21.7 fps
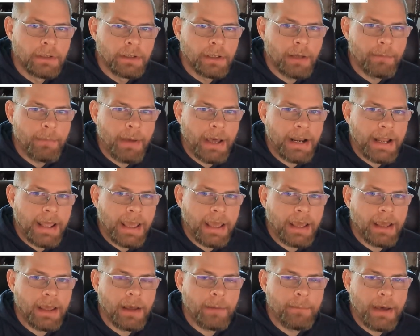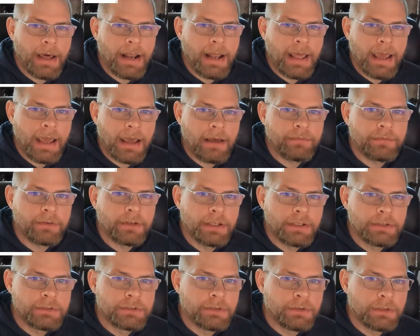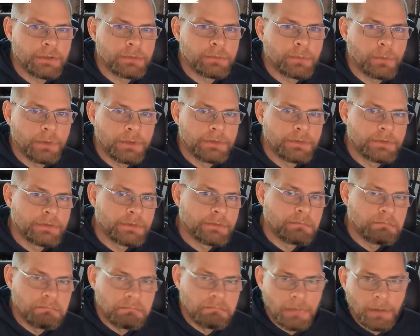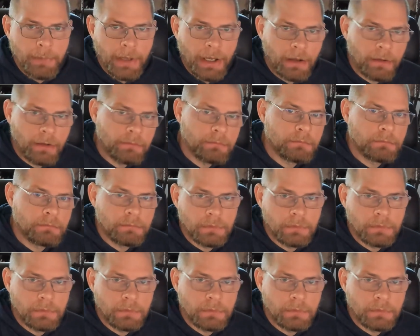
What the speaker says: about a half an inch, and this one's about,